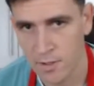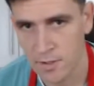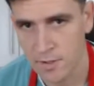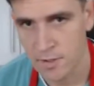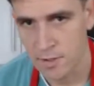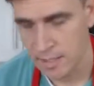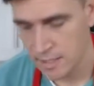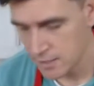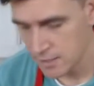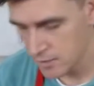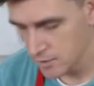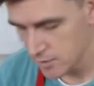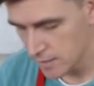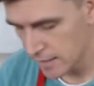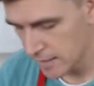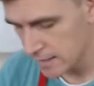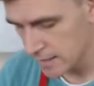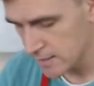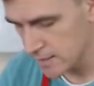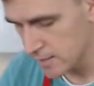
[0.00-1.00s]
So that is,
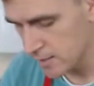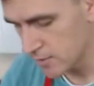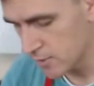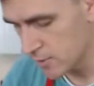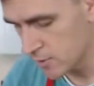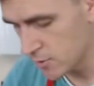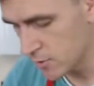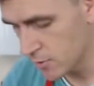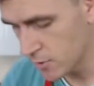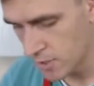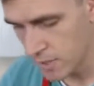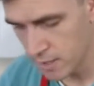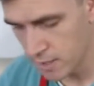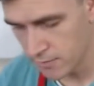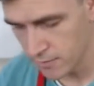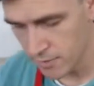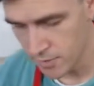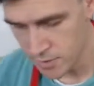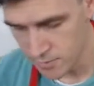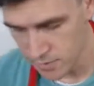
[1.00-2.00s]
like I said, you saw earlier,
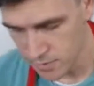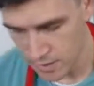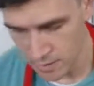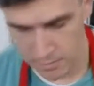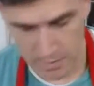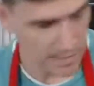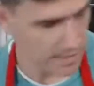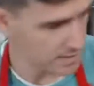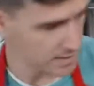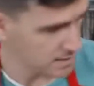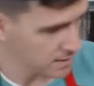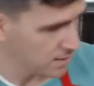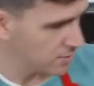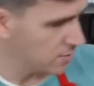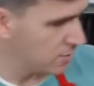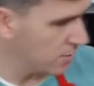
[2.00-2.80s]
for those of you coming late, now you